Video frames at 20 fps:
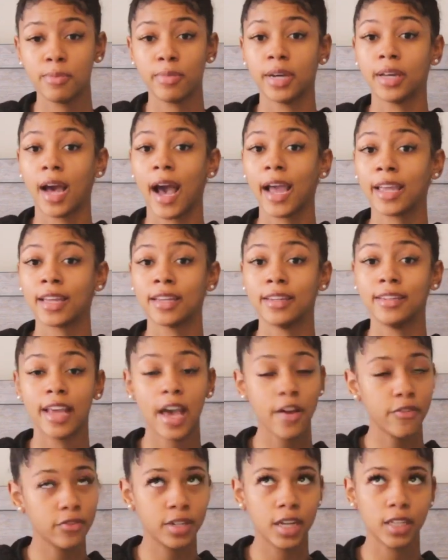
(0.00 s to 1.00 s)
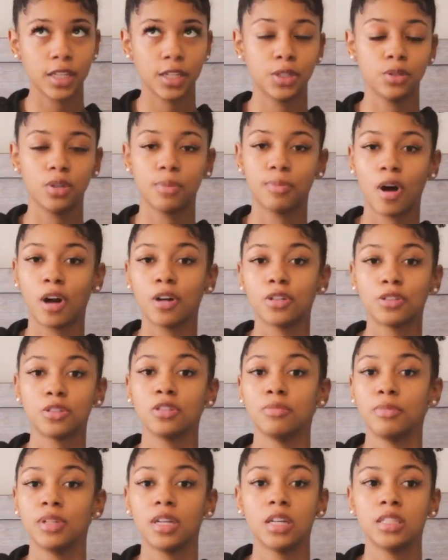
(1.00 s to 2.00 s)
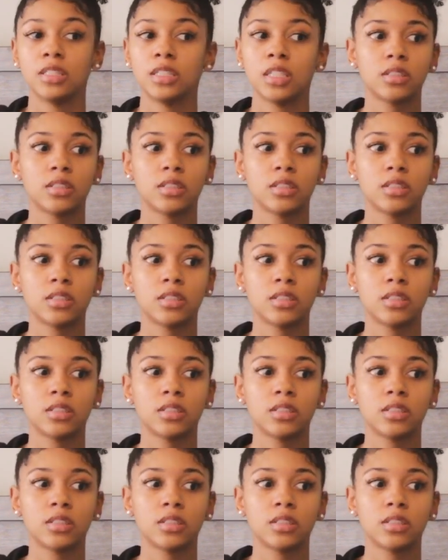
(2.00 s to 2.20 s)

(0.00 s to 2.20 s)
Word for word: but I can definitely do a part two because